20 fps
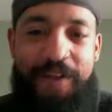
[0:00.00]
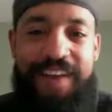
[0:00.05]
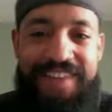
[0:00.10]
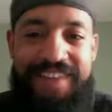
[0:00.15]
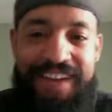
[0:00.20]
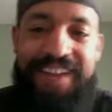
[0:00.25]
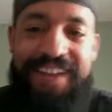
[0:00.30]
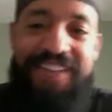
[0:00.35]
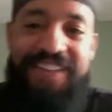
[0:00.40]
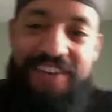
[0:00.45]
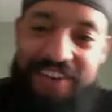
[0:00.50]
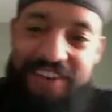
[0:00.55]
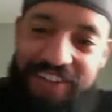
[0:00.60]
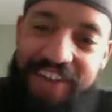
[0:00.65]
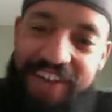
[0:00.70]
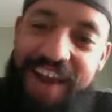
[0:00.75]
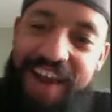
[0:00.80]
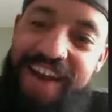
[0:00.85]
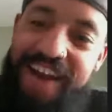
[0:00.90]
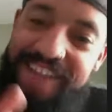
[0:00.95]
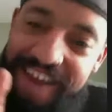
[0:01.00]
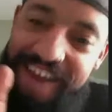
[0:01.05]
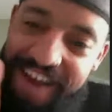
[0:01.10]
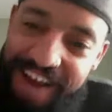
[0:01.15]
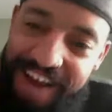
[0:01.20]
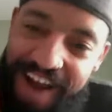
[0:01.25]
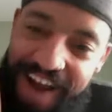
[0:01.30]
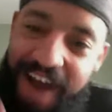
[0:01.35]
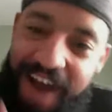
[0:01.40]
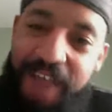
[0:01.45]
to get turkey legs at
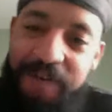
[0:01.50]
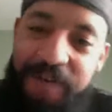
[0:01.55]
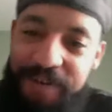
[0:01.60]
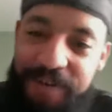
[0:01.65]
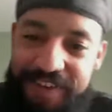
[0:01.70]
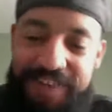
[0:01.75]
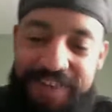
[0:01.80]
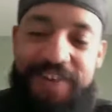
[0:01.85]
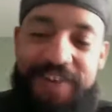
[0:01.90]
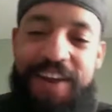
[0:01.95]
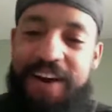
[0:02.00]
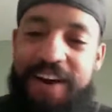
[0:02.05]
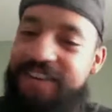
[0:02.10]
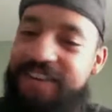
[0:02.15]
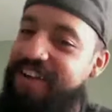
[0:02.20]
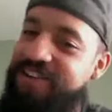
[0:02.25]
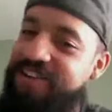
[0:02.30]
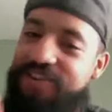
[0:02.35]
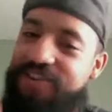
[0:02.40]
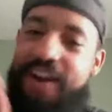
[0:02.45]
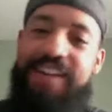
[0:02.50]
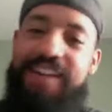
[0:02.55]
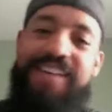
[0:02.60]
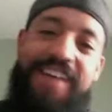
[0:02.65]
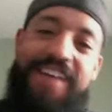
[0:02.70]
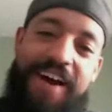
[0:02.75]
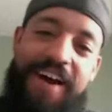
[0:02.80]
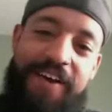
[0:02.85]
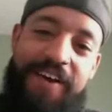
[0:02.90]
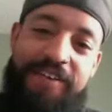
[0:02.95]
Hollywood Studios. I tracked it
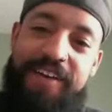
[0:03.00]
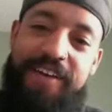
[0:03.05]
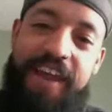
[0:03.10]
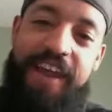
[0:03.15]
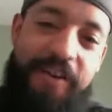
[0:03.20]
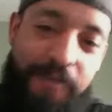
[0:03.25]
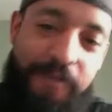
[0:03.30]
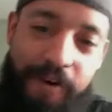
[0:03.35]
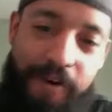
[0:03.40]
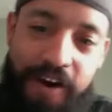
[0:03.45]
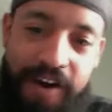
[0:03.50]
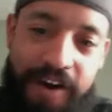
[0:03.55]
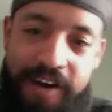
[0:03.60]
down day one.